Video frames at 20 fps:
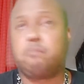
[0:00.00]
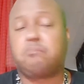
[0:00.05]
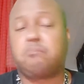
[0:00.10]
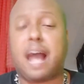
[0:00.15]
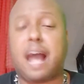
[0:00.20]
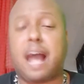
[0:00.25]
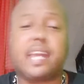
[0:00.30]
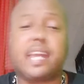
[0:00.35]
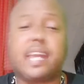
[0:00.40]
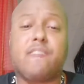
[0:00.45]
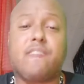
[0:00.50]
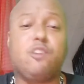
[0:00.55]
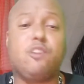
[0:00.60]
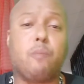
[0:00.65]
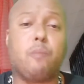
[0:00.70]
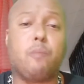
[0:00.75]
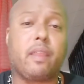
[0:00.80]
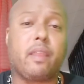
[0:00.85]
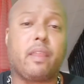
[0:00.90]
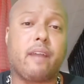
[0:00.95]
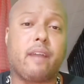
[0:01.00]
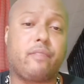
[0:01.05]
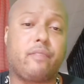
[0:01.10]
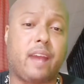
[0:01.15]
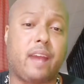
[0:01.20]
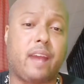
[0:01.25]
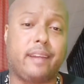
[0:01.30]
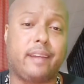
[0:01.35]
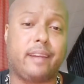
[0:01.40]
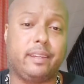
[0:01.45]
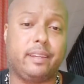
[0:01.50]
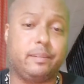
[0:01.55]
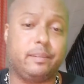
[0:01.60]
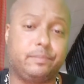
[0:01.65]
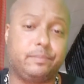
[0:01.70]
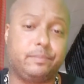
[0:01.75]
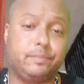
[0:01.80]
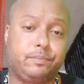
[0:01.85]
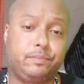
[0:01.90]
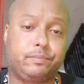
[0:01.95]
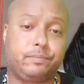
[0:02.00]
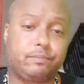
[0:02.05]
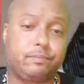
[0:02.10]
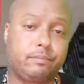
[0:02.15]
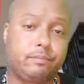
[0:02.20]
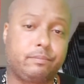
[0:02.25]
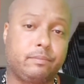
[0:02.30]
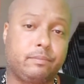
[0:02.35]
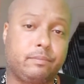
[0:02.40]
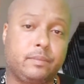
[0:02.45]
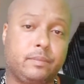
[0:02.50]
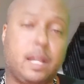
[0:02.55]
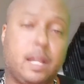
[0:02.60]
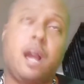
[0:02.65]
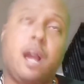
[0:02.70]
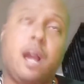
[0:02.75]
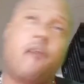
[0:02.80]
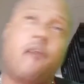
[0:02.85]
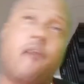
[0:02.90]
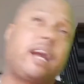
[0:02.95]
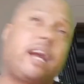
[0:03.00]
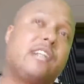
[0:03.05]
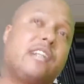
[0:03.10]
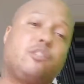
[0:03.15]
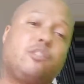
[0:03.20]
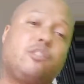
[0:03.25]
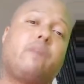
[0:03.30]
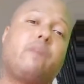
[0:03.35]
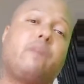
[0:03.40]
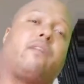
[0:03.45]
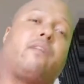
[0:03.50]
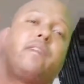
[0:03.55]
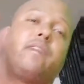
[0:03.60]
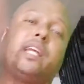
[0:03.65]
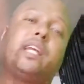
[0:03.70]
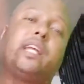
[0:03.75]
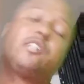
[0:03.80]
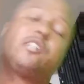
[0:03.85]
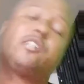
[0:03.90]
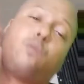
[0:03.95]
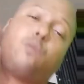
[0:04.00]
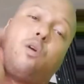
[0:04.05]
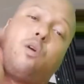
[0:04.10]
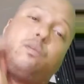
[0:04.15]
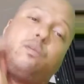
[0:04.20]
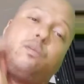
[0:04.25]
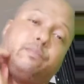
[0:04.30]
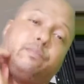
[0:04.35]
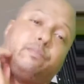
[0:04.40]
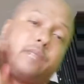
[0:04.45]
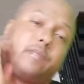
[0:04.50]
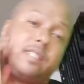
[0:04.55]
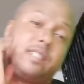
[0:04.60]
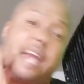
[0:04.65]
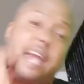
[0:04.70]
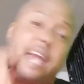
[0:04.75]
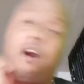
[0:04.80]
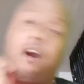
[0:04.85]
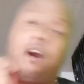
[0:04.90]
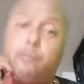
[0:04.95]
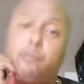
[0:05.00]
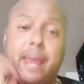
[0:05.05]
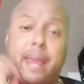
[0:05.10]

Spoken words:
I ain't give you no mother effing ID. All right, guys, do me a favor, get against the wall, because now